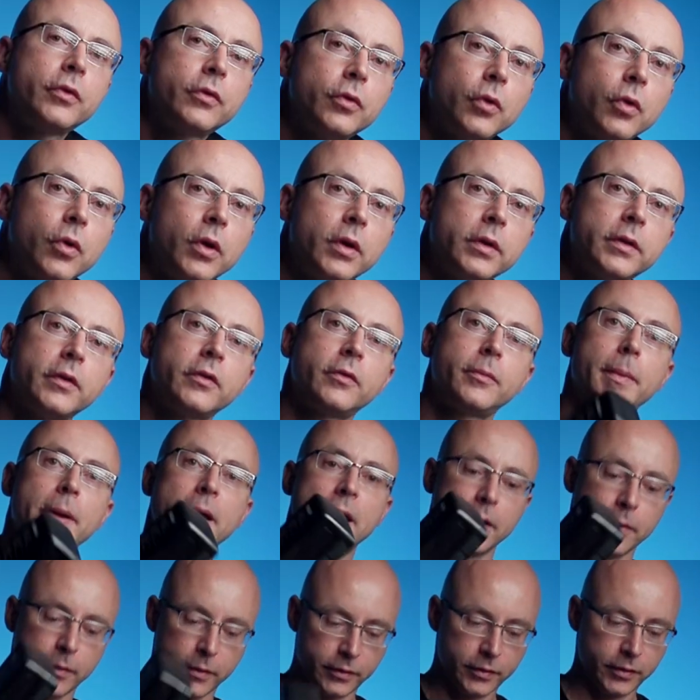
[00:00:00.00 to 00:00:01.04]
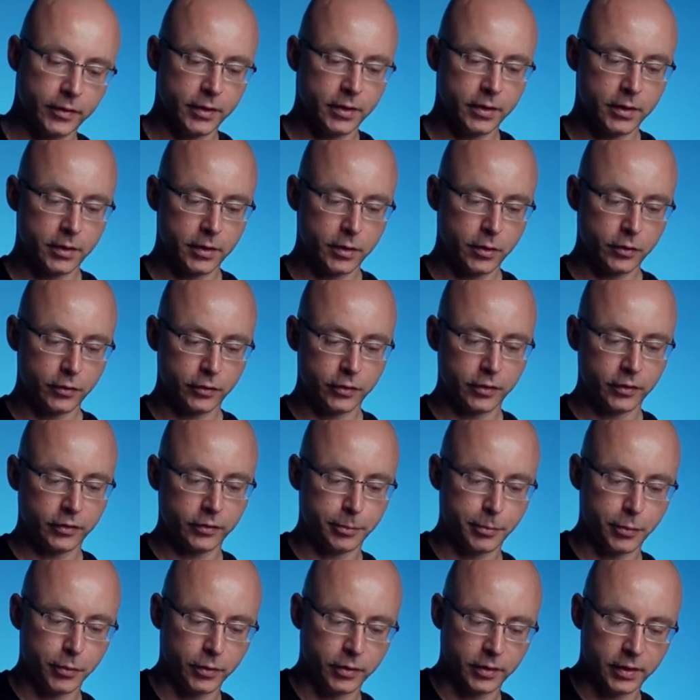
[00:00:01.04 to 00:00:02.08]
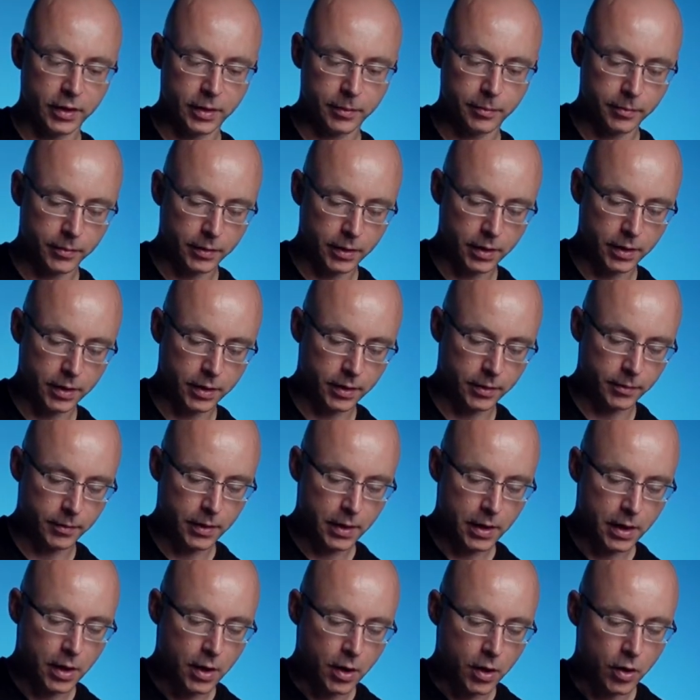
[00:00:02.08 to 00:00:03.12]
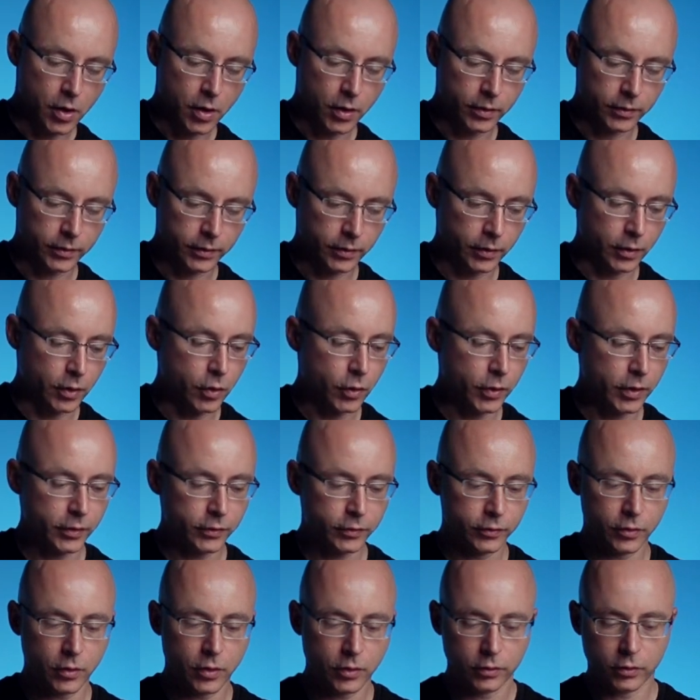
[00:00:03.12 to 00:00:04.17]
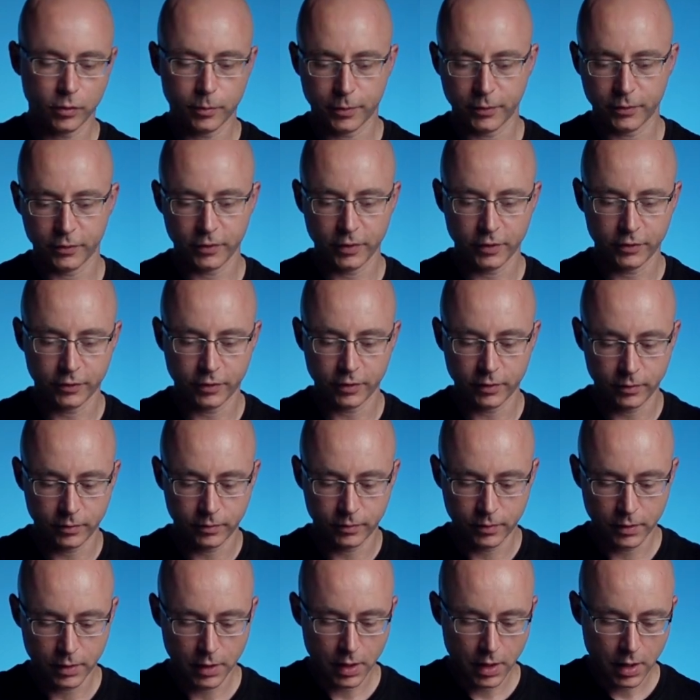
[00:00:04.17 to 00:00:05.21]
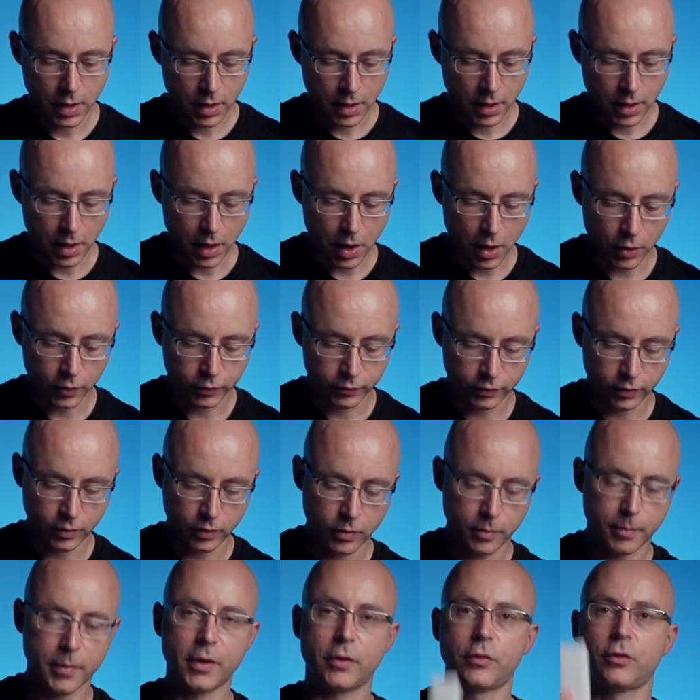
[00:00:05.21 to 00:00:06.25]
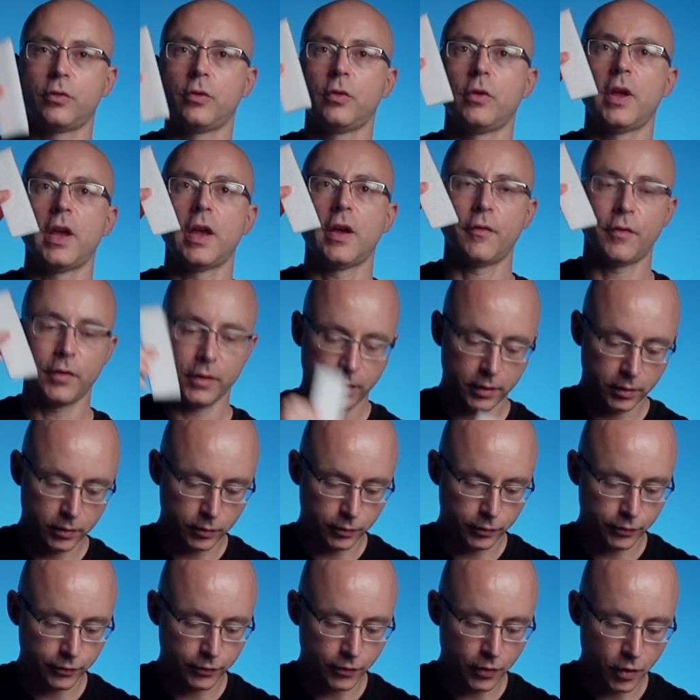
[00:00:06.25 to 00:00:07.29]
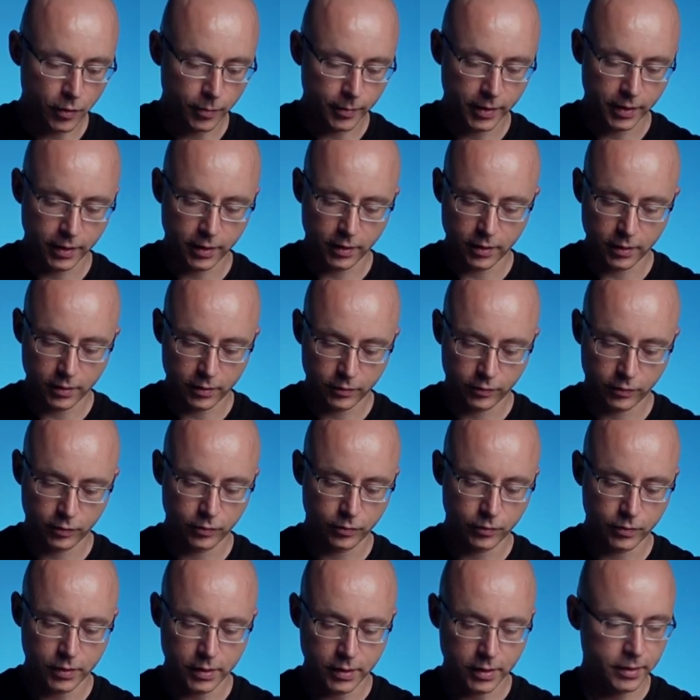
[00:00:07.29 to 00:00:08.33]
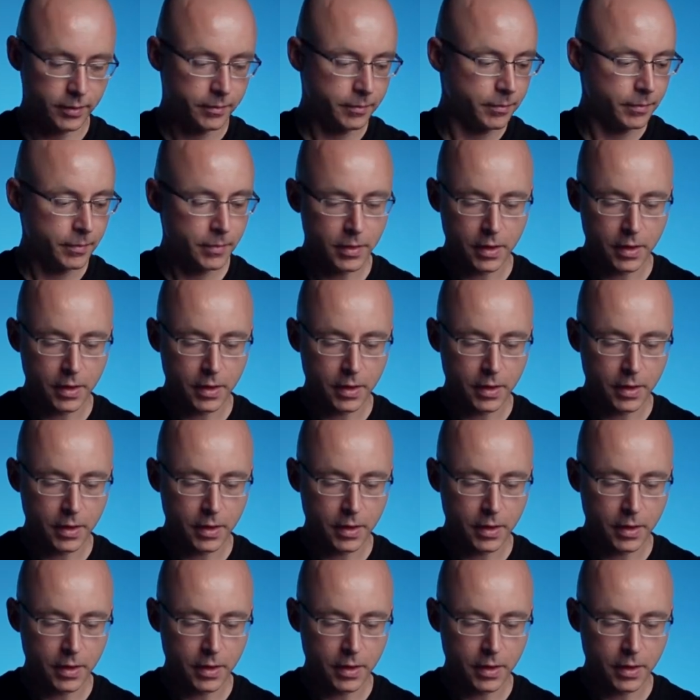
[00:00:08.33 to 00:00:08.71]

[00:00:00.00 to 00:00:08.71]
store these batteries here, you just put them on the horizontal position. Also make sure you have a little foam here to